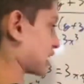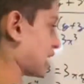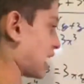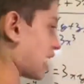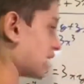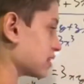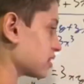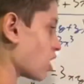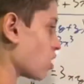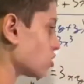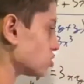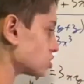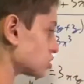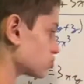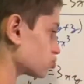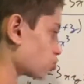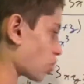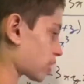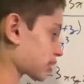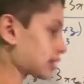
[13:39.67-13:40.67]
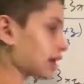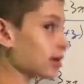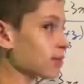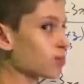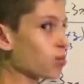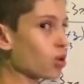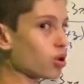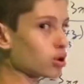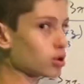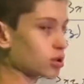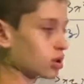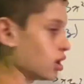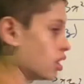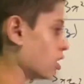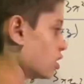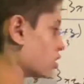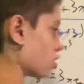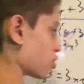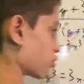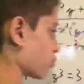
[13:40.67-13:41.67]
And now, subtracting both
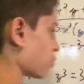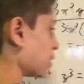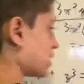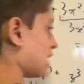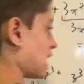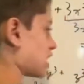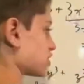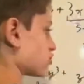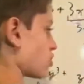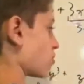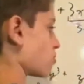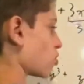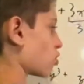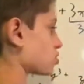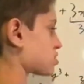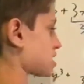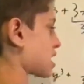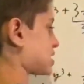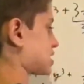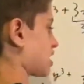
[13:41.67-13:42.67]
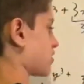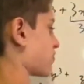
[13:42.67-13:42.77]
3x from both sides and